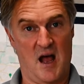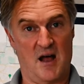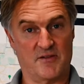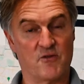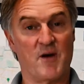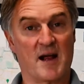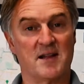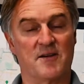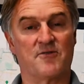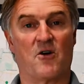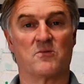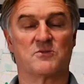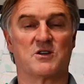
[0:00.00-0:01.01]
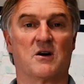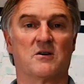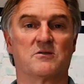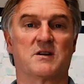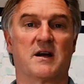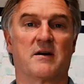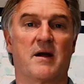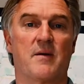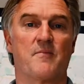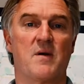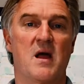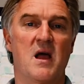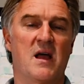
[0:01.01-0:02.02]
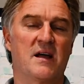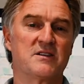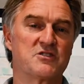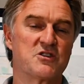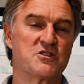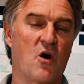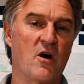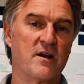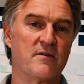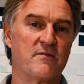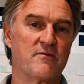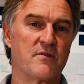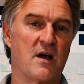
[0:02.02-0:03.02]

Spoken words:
directly from Zoho CRM. It's designed